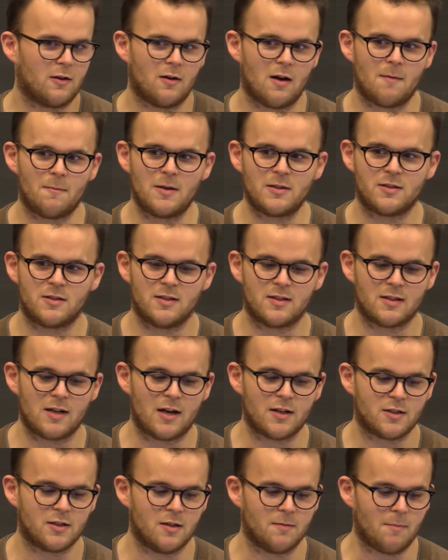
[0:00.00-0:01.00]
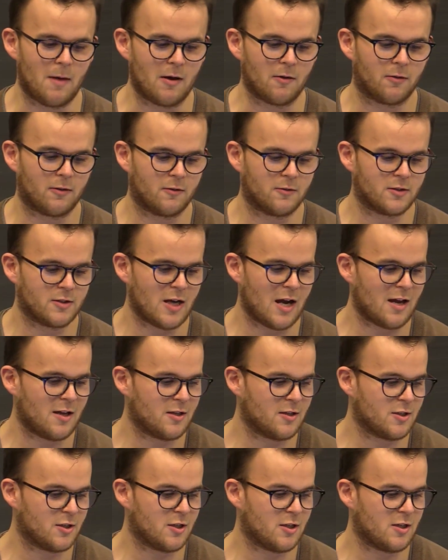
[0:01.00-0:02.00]
not much discussion about those
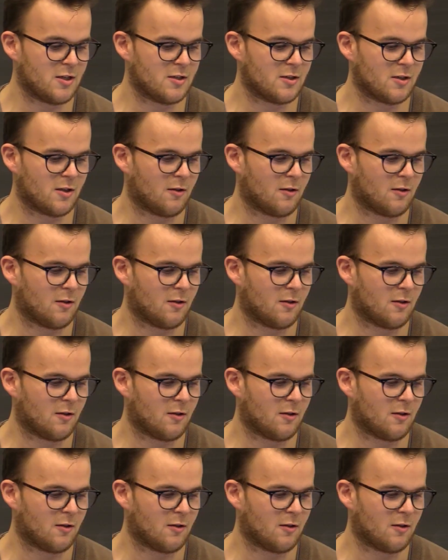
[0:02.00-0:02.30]
challenges.